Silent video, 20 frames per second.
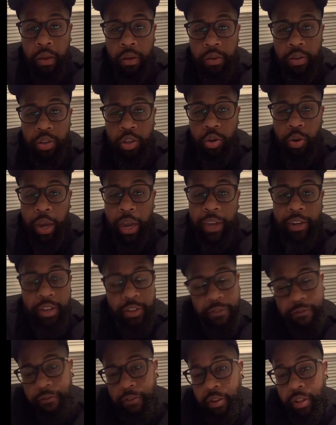So I
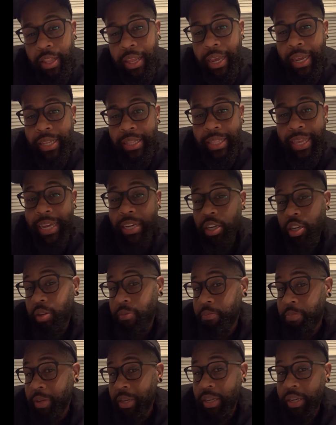just feel like that
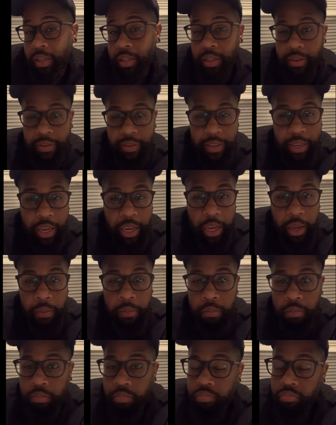should be the
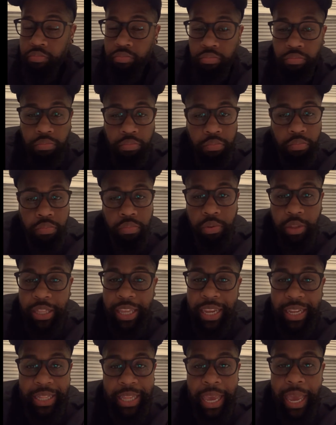same
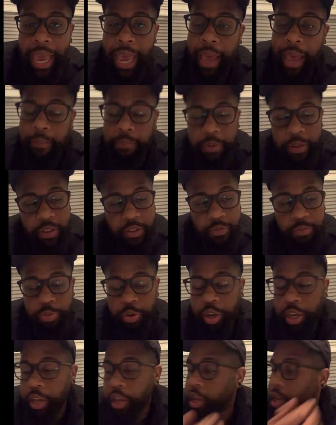thing that happens,
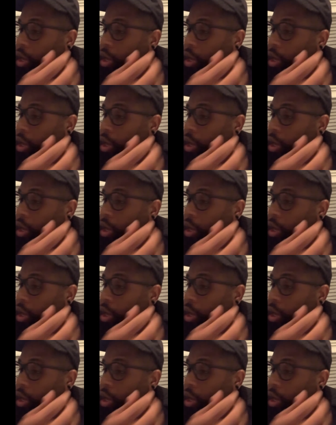but